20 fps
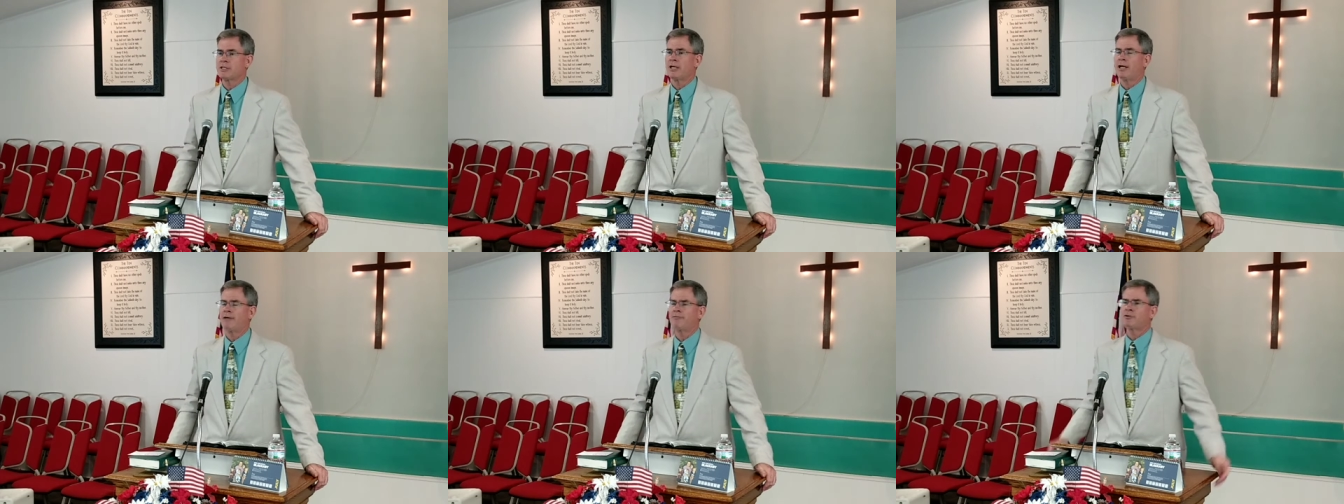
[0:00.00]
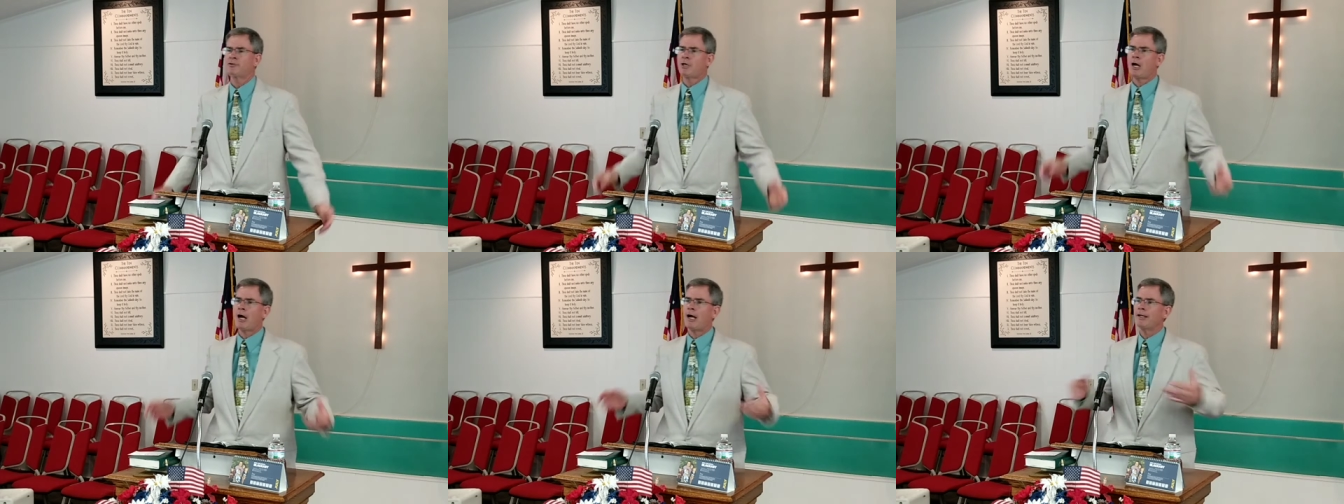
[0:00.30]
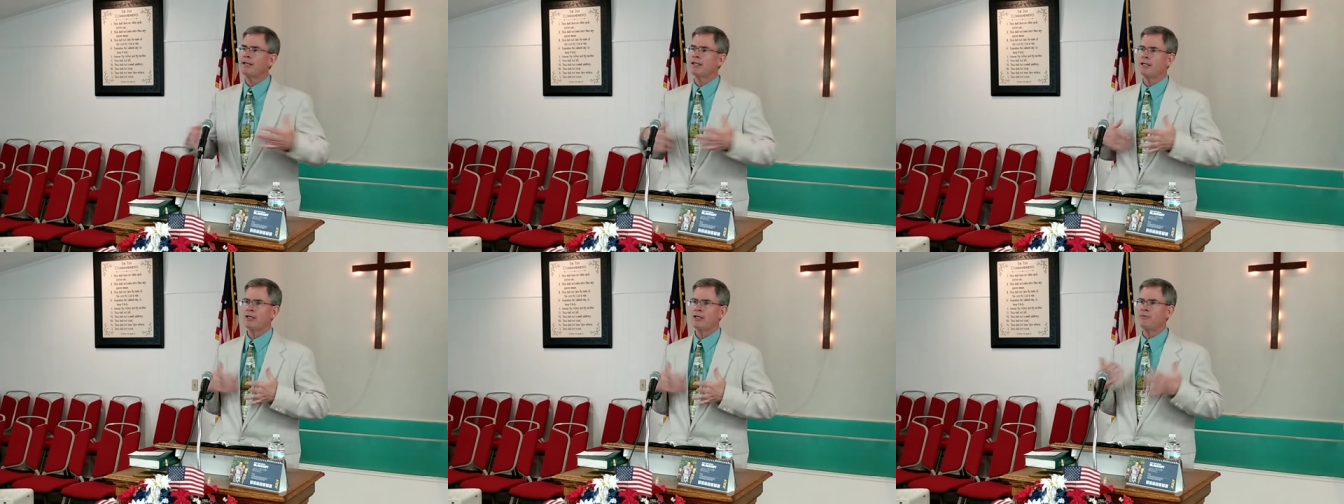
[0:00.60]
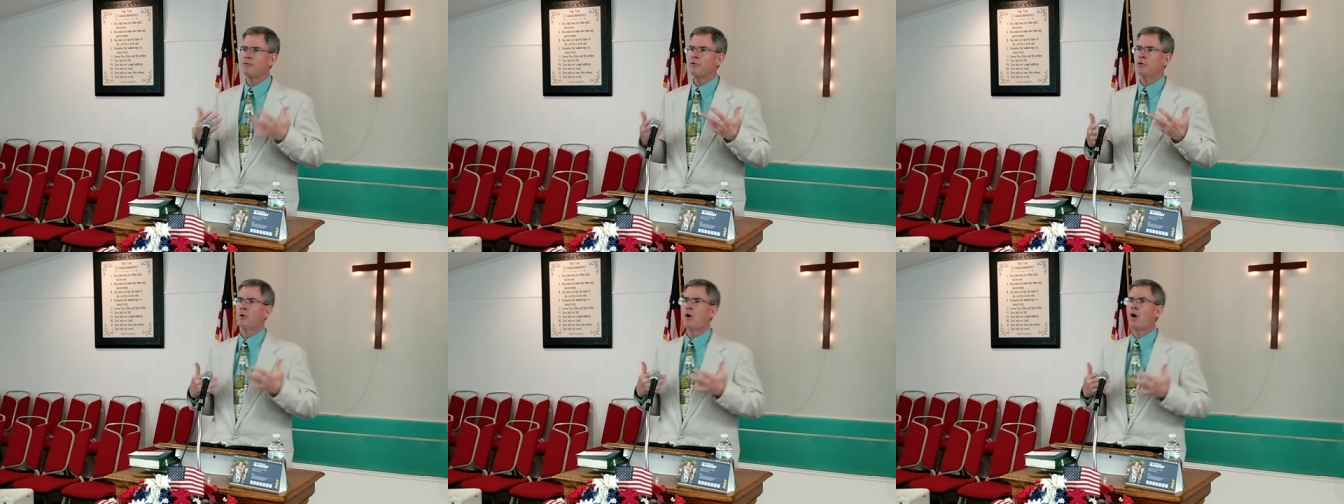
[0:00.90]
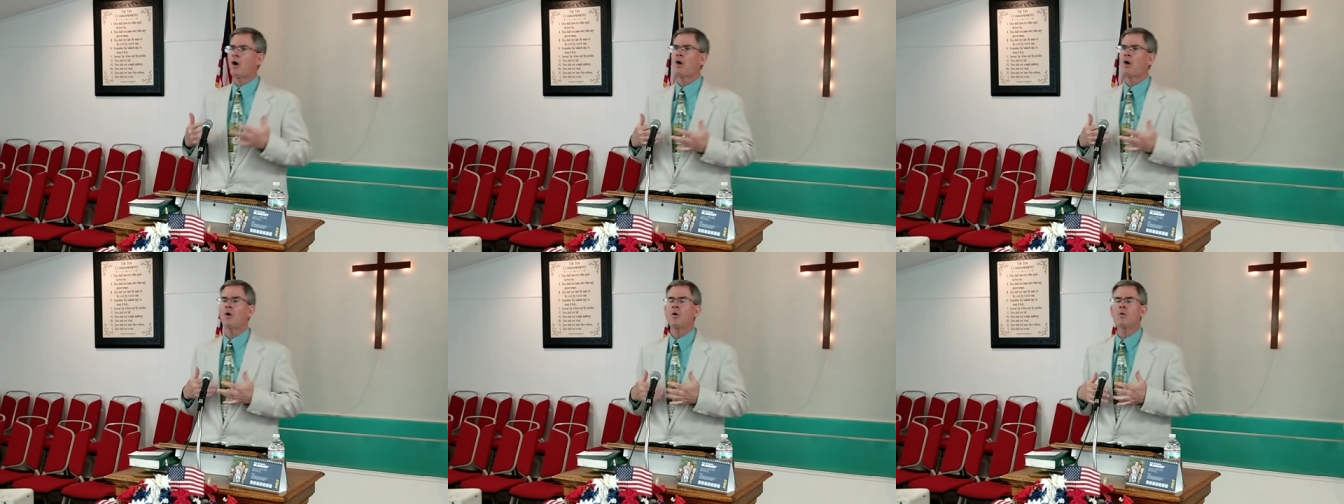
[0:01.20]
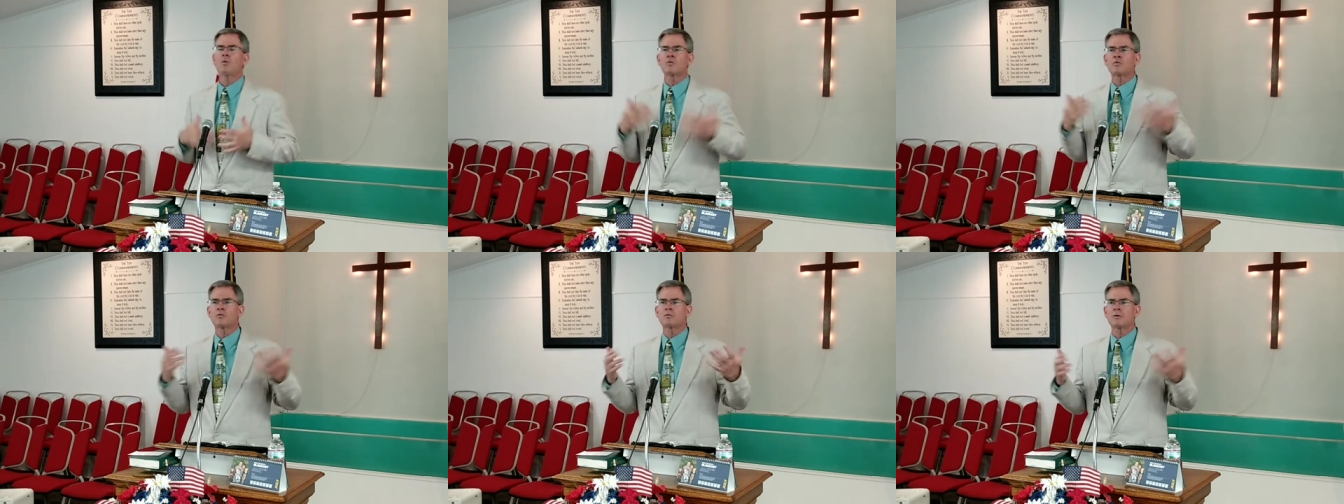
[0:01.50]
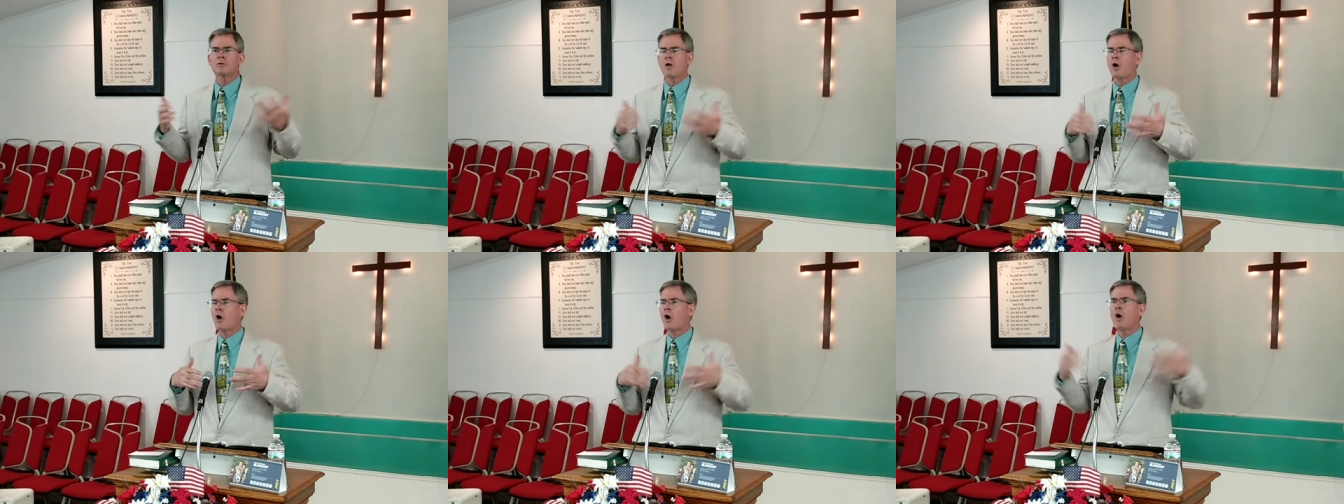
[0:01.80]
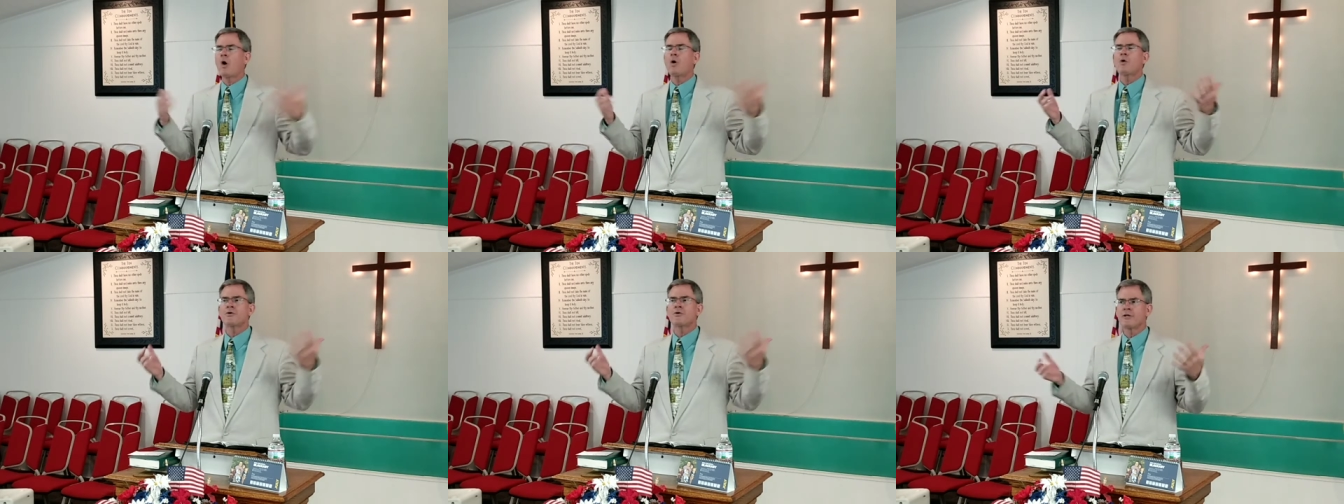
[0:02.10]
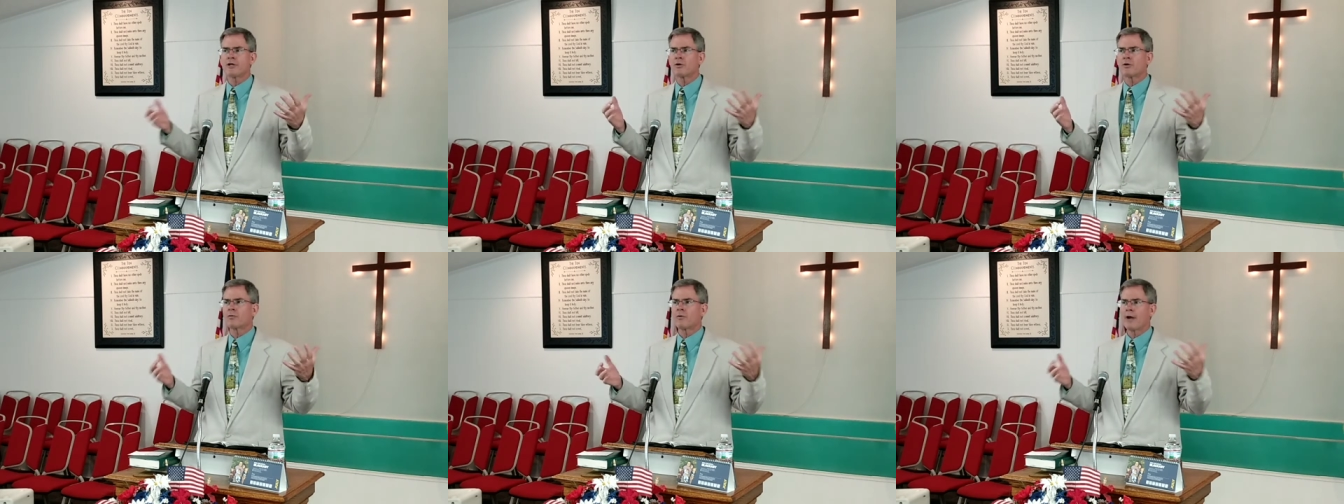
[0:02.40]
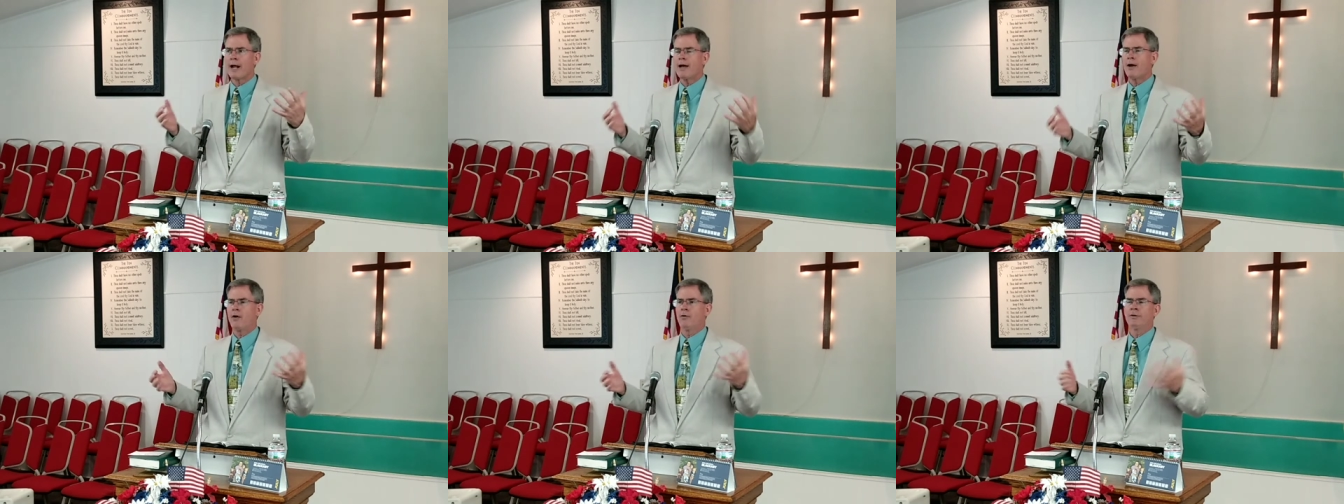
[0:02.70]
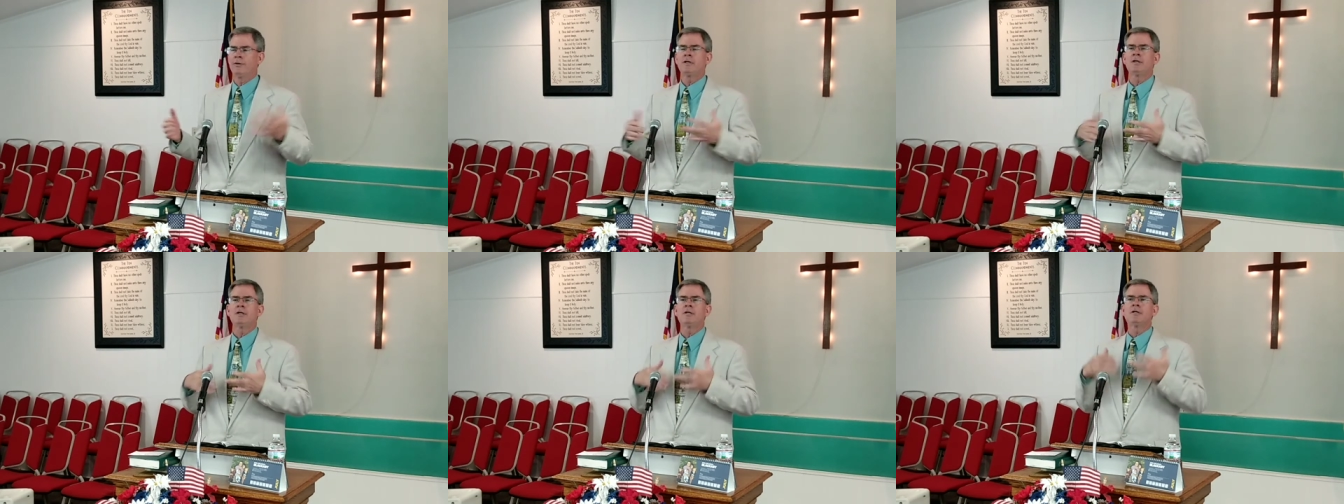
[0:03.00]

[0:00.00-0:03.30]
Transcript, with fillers: And I've tried to give you all, all year round